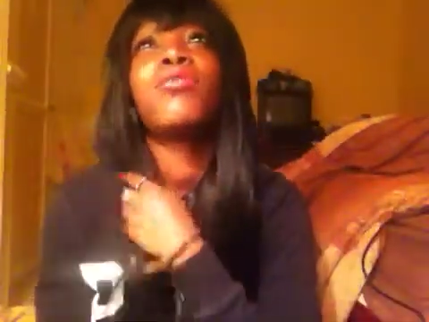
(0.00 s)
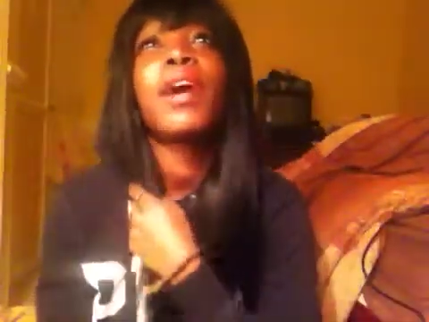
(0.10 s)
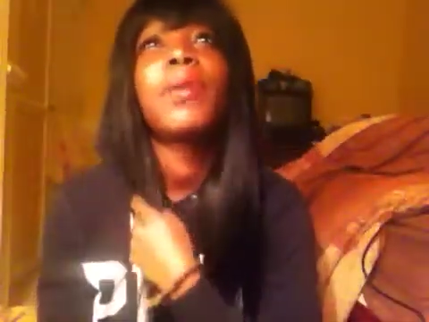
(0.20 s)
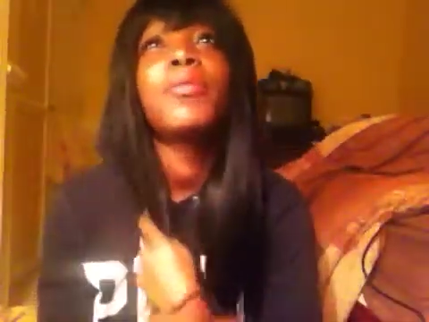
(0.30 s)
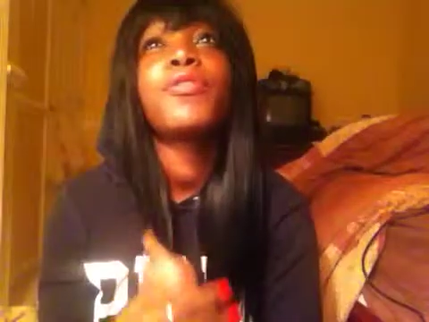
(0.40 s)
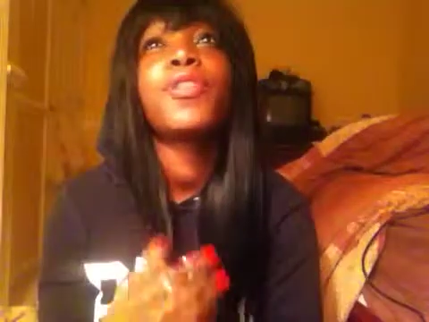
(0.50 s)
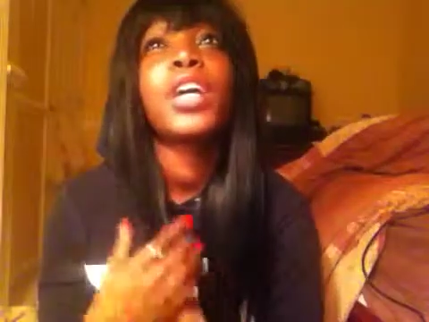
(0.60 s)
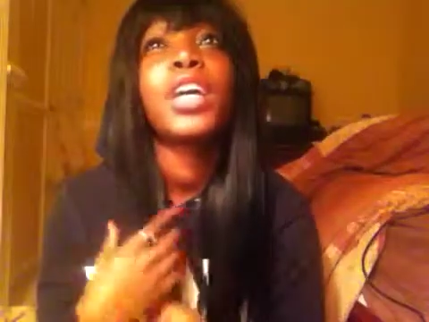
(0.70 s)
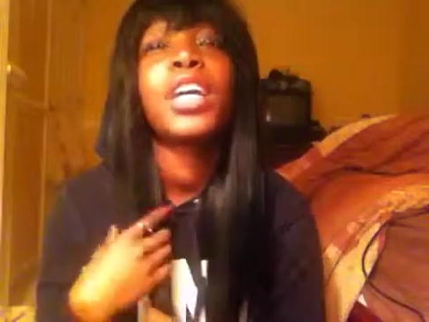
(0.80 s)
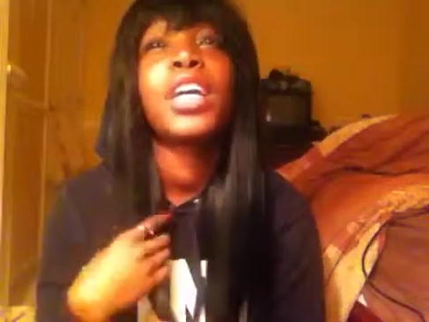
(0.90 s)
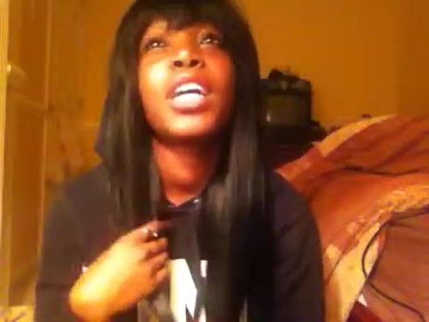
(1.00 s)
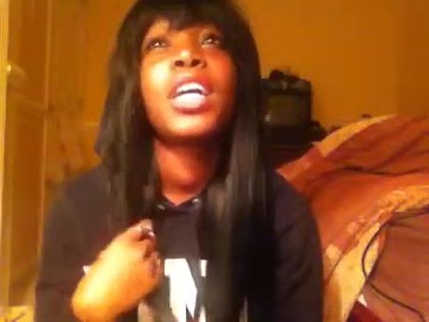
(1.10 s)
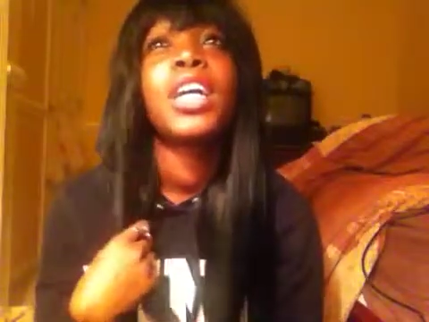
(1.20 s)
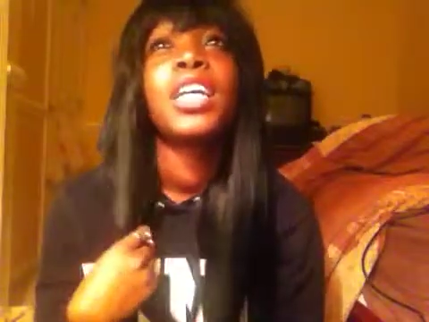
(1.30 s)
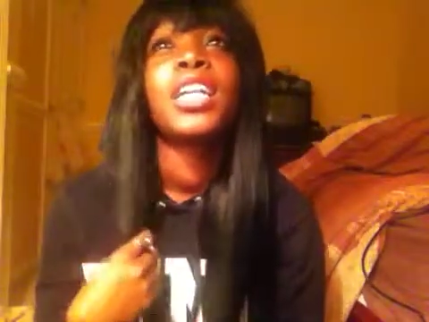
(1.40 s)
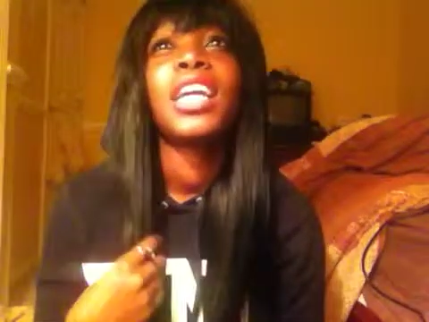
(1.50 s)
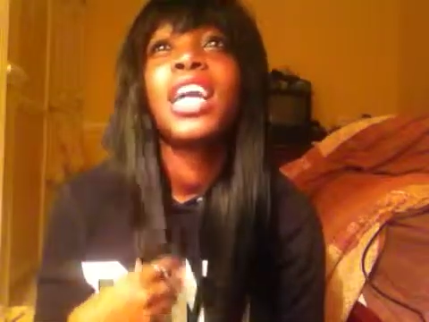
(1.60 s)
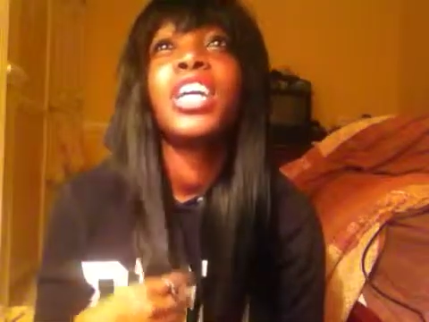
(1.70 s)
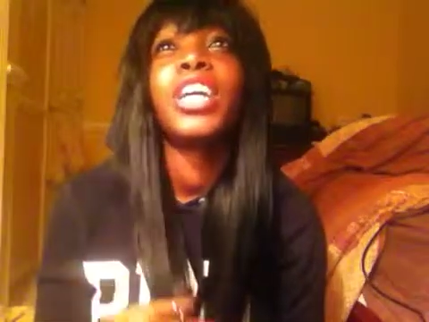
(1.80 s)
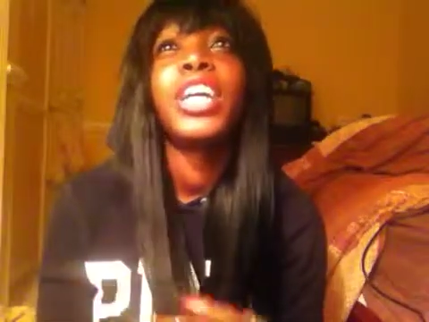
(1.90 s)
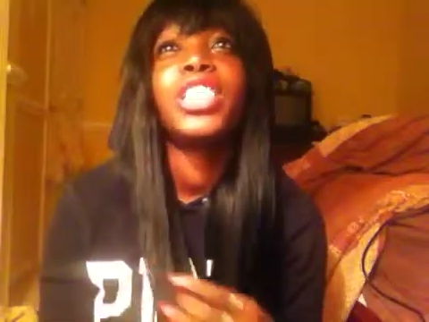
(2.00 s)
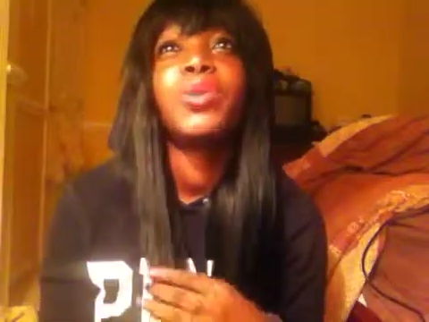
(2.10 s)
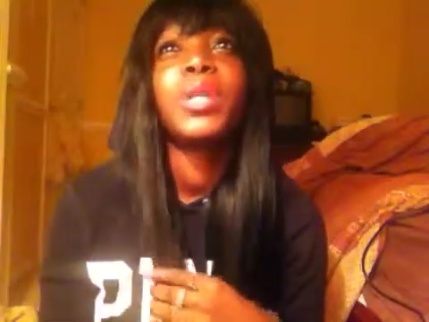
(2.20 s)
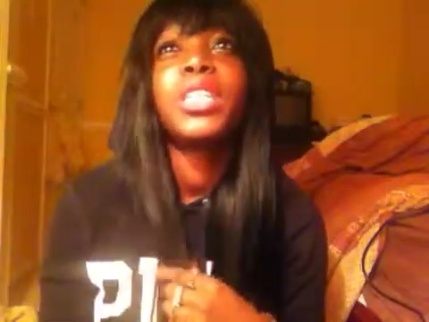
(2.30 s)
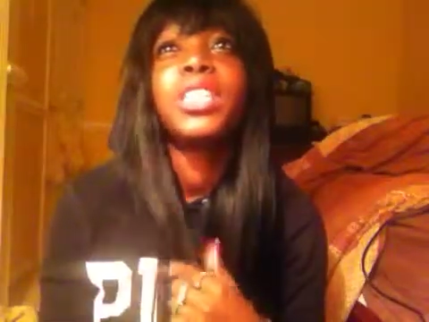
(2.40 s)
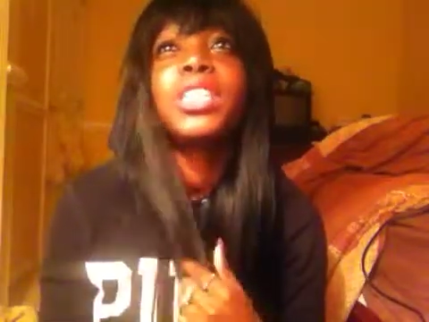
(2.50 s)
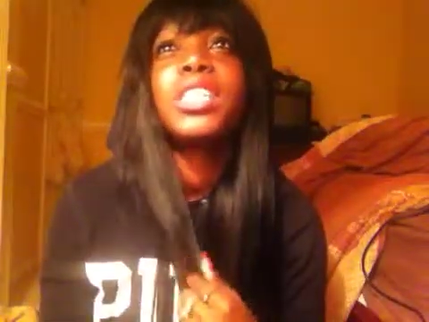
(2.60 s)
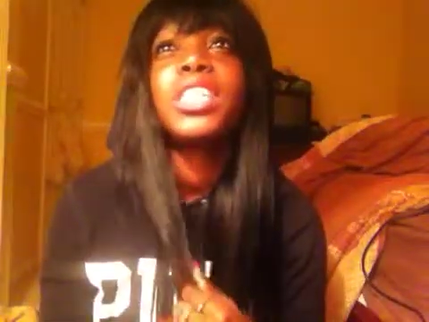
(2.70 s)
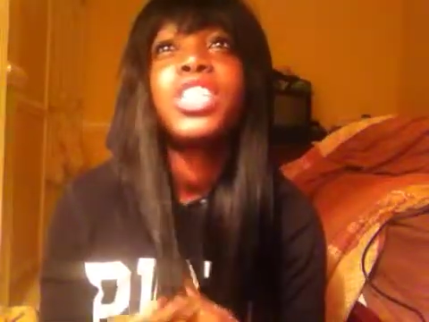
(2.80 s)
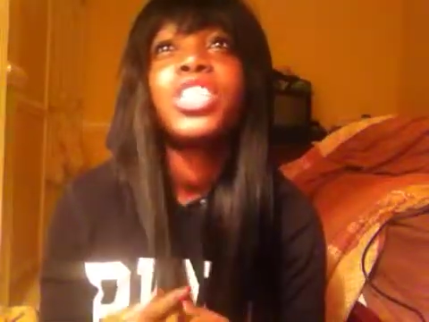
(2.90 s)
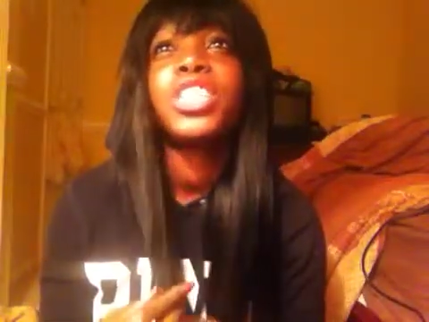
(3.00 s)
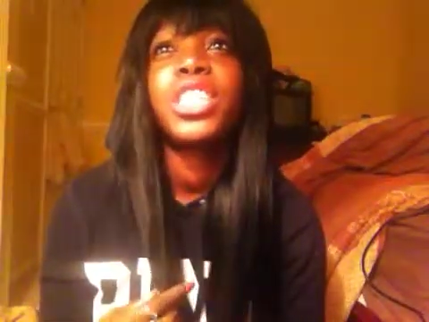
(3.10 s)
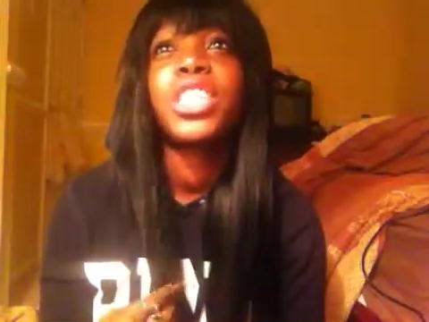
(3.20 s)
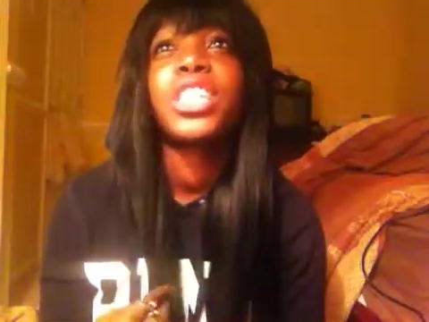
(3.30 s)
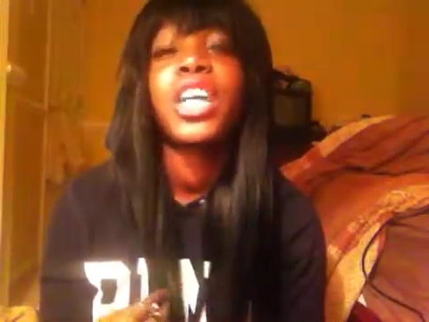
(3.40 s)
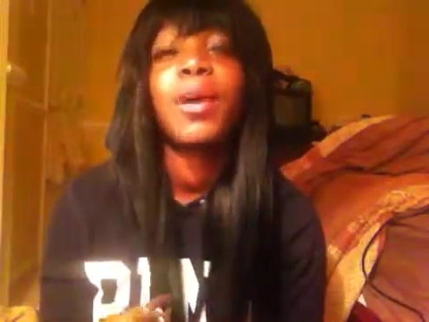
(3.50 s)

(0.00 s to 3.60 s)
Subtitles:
right before I graduated senior year.